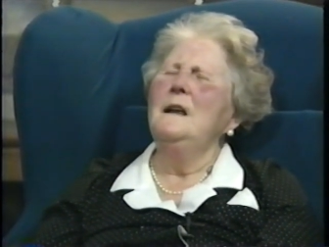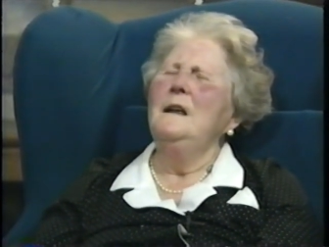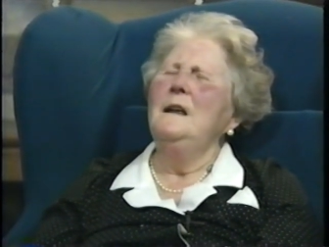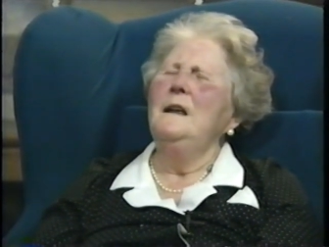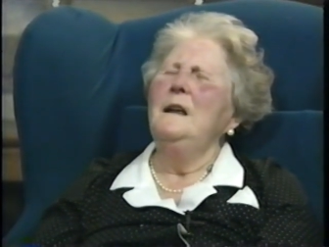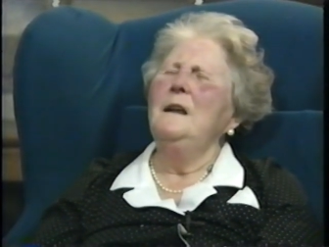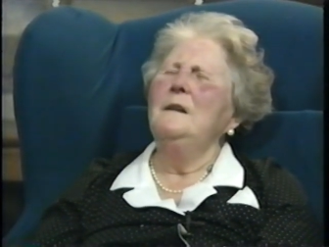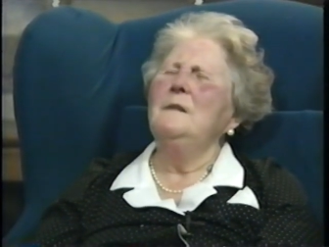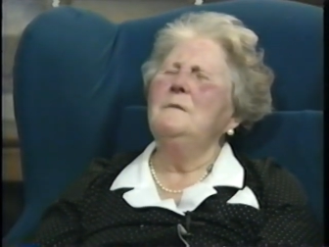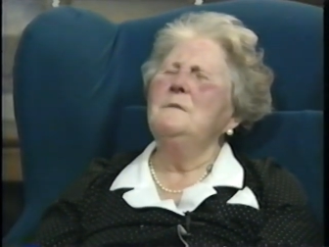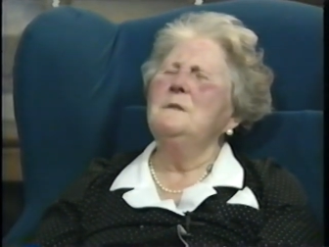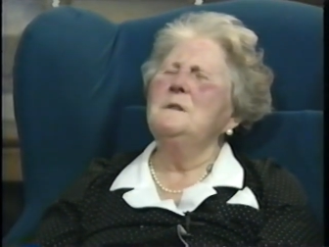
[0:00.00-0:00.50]

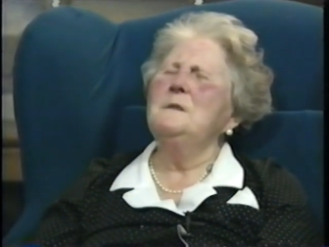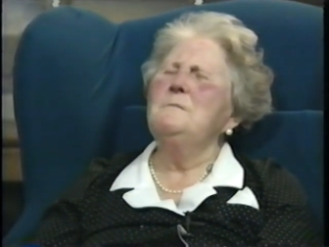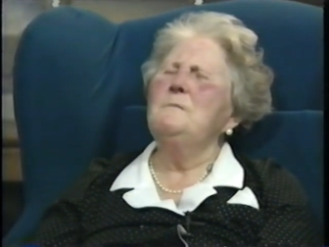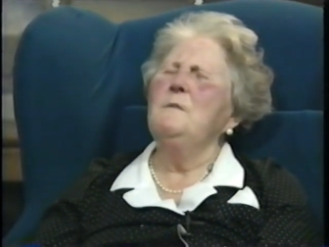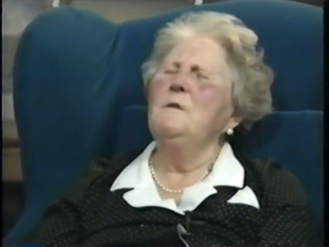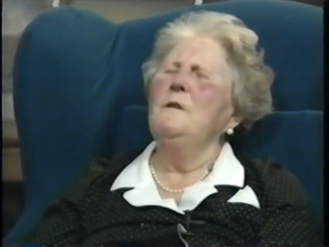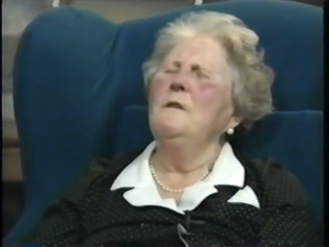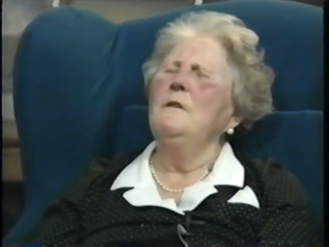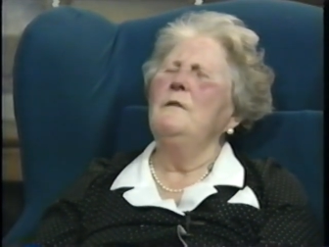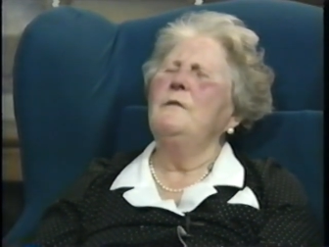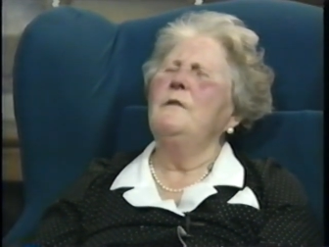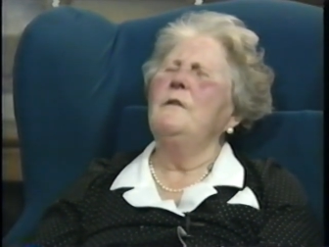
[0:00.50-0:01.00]
It was
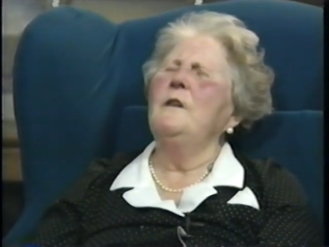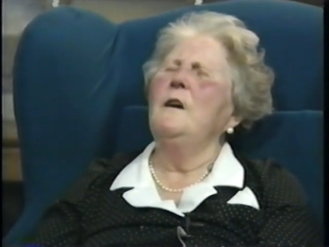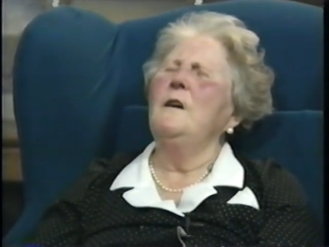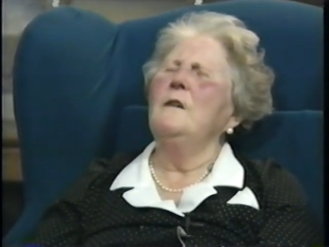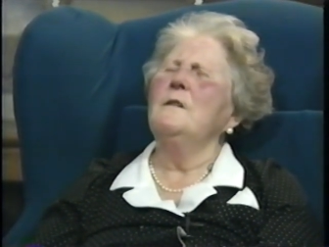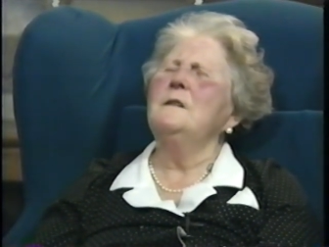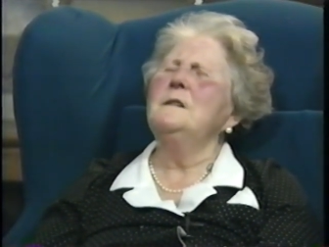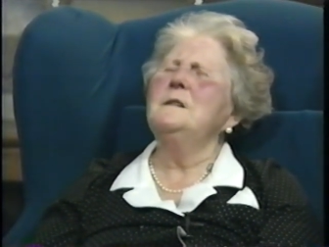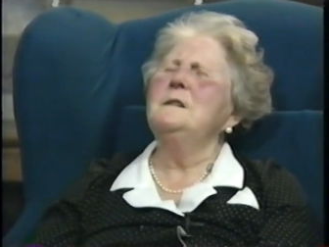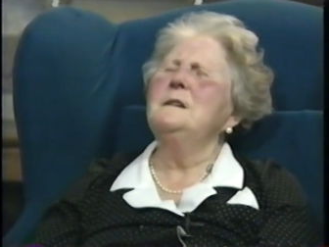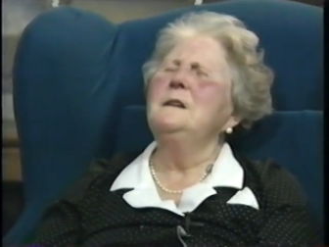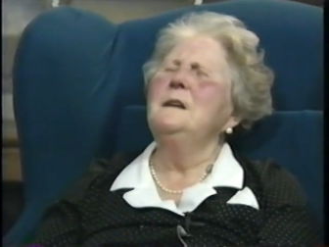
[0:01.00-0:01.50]

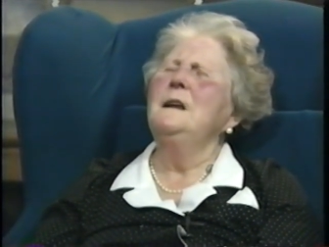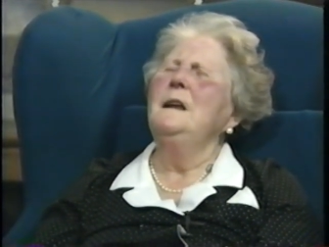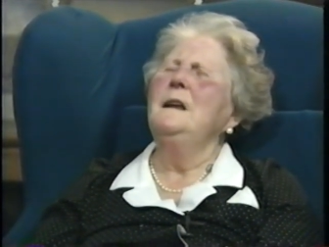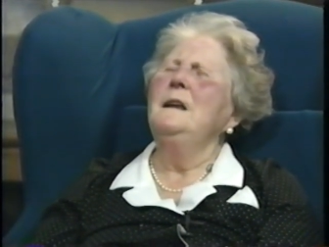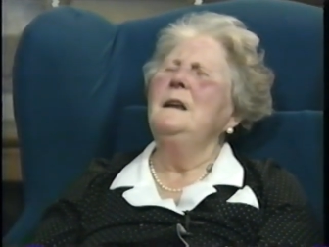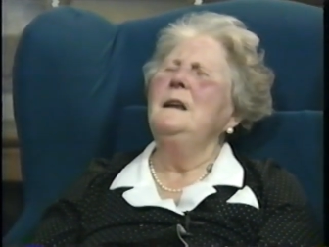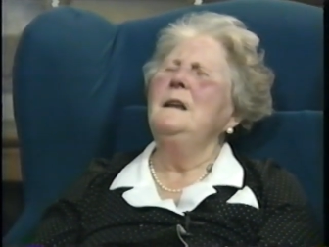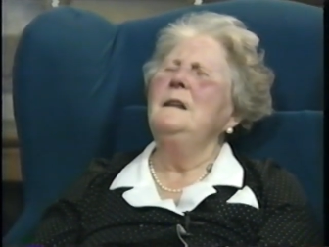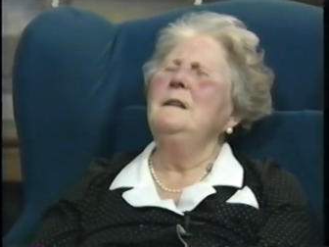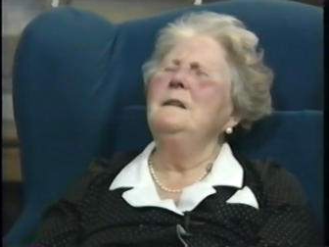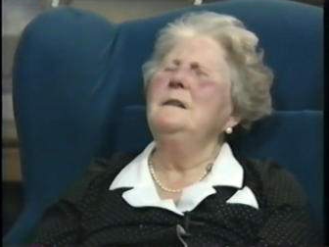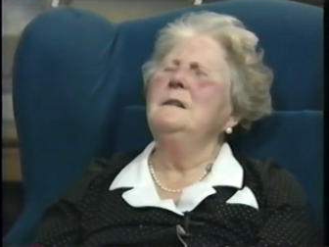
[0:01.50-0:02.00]
bullfrogs
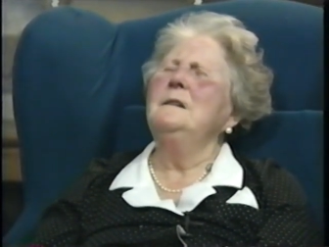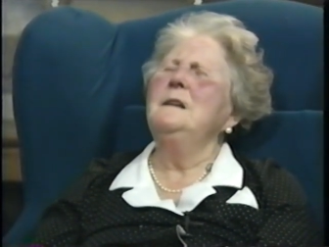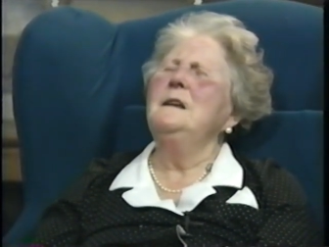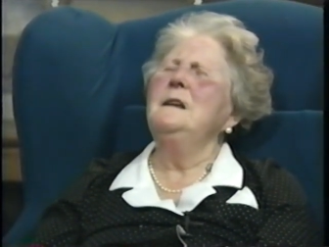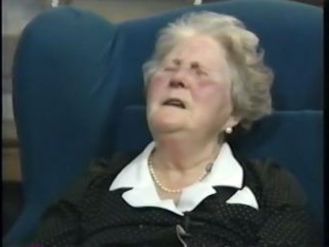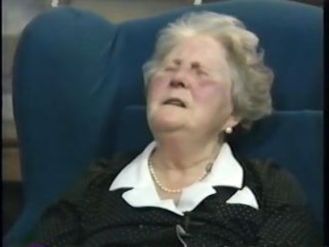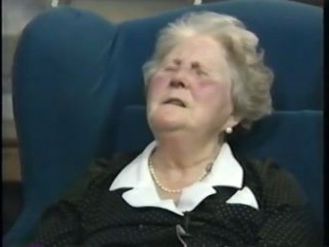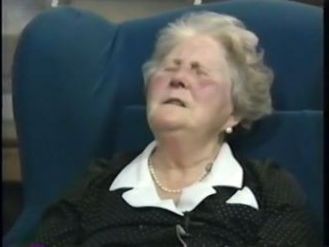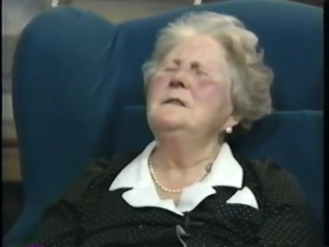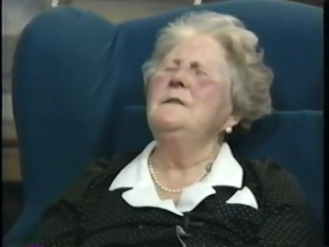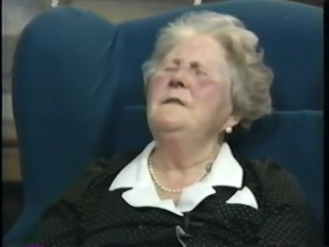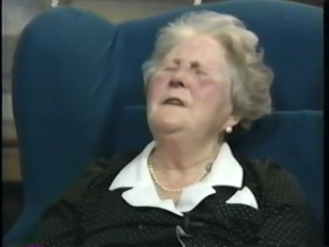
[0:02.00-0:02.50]
in the
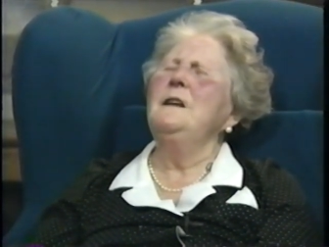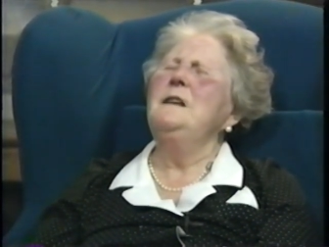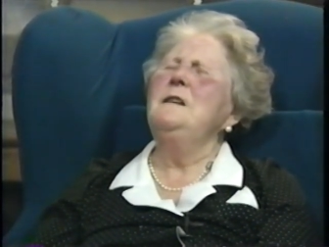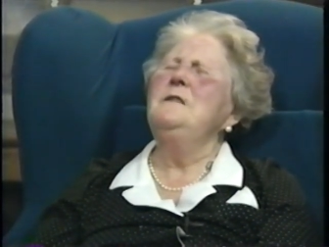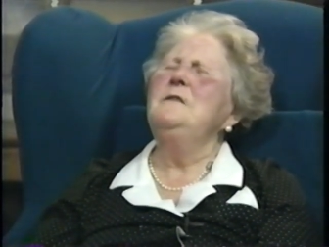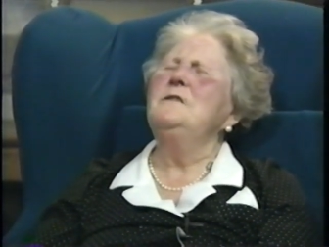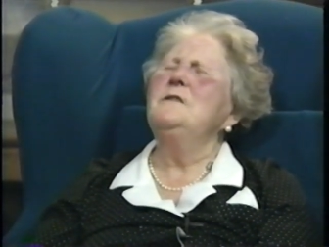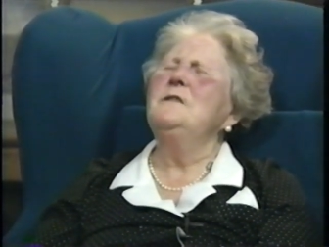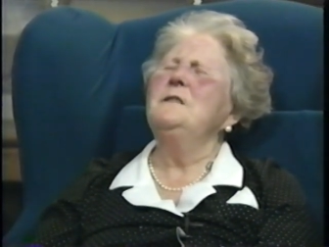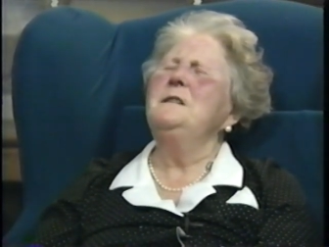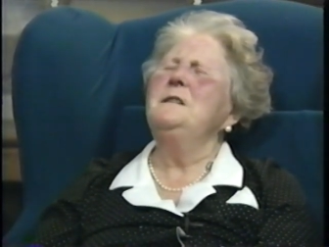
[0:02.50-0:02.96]
days of ancient